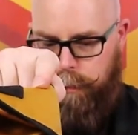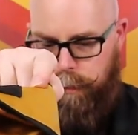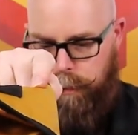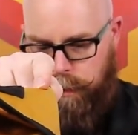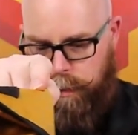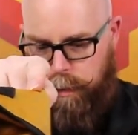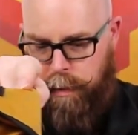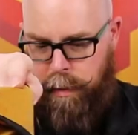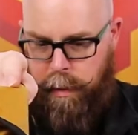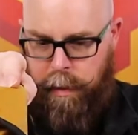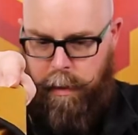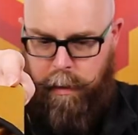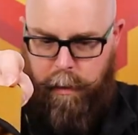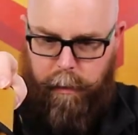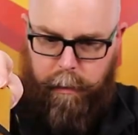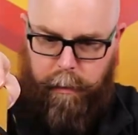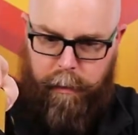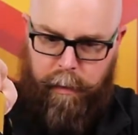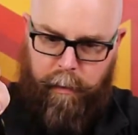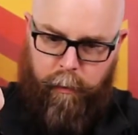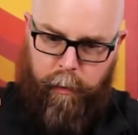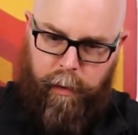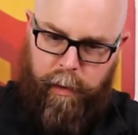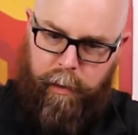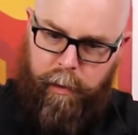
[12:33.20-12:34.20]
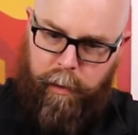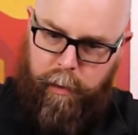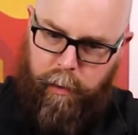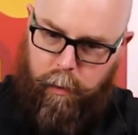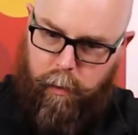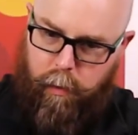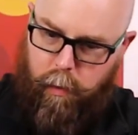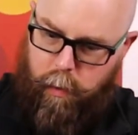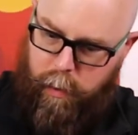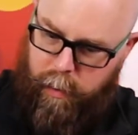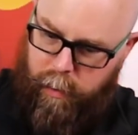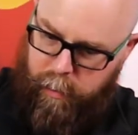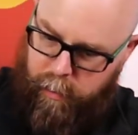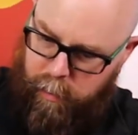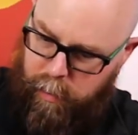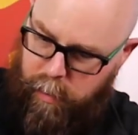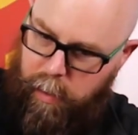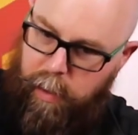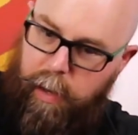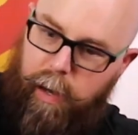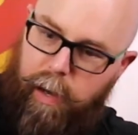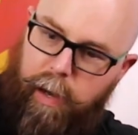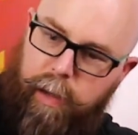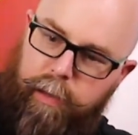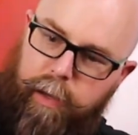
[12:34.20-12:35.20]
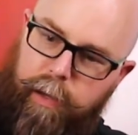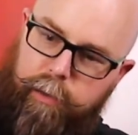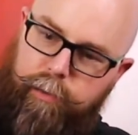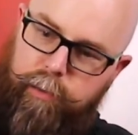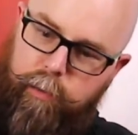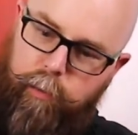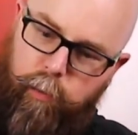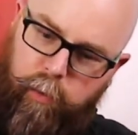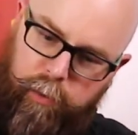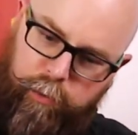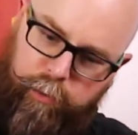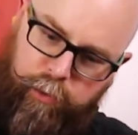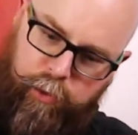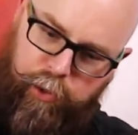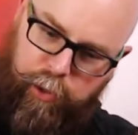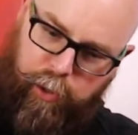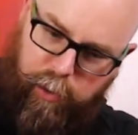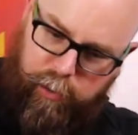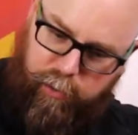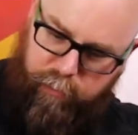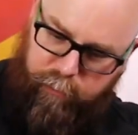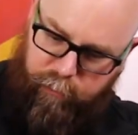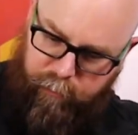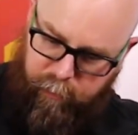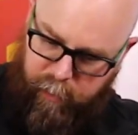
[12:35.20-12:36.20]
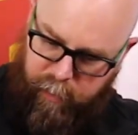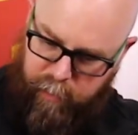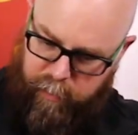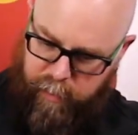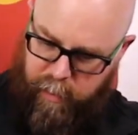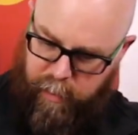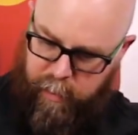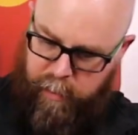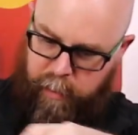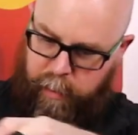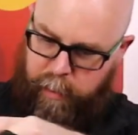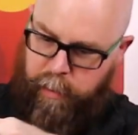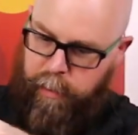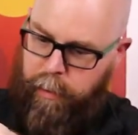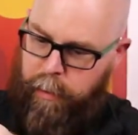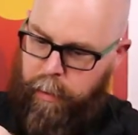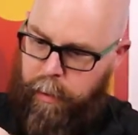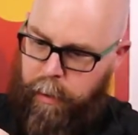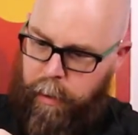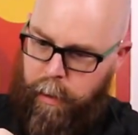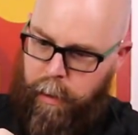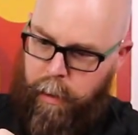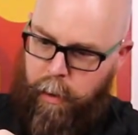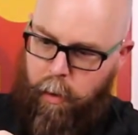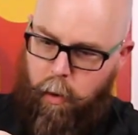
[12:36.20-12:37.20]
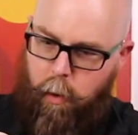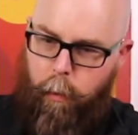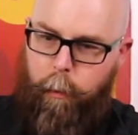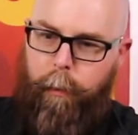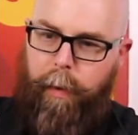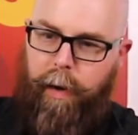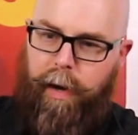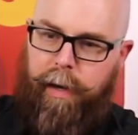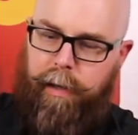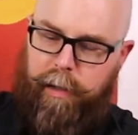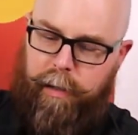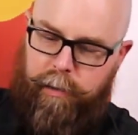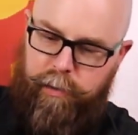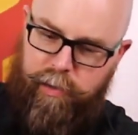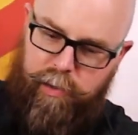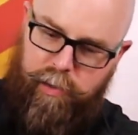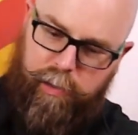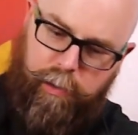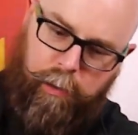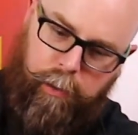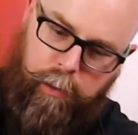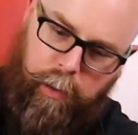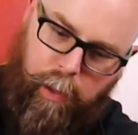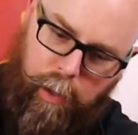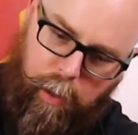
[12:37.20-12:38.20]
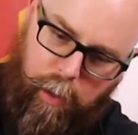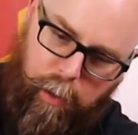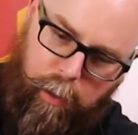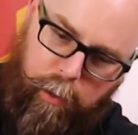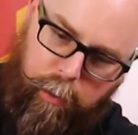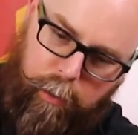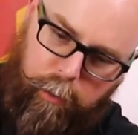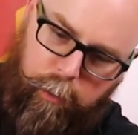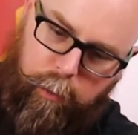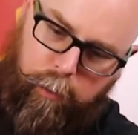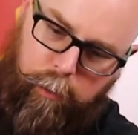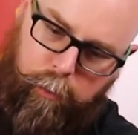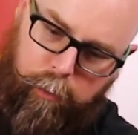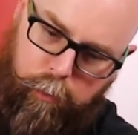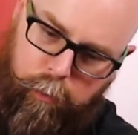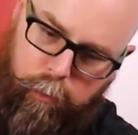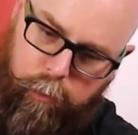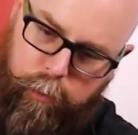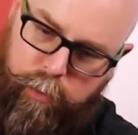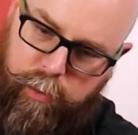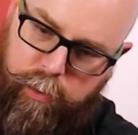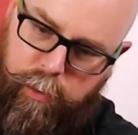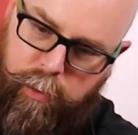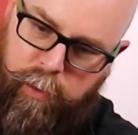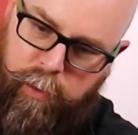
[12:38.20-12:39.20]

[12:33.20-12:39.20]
Yeah, there we go. And that will just fit. I hope I can still close the